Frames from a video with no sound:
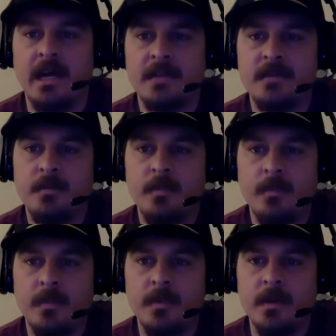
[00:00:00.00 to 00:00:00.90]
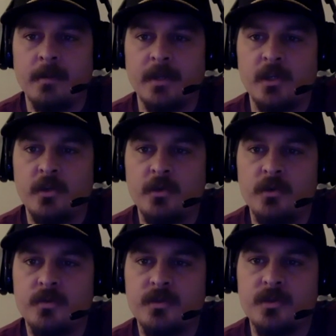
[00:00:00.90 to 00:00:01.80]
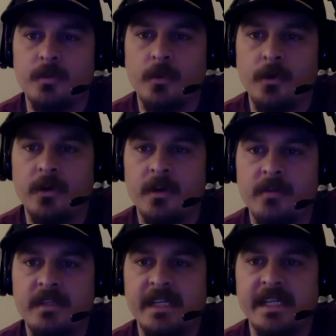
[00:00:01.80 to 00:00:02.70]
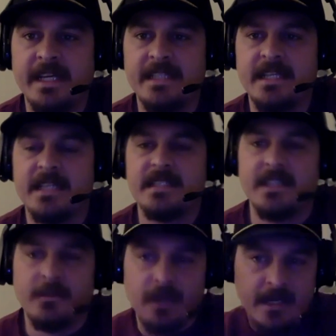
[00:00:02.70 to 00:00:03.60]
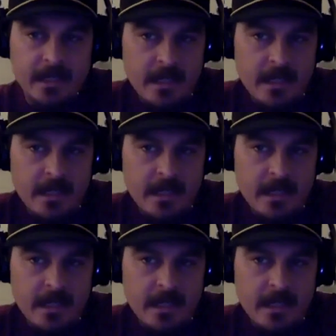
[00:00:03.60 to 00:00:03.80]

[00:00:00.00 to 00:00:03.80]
I'm a huge supporter of DNA testing, right?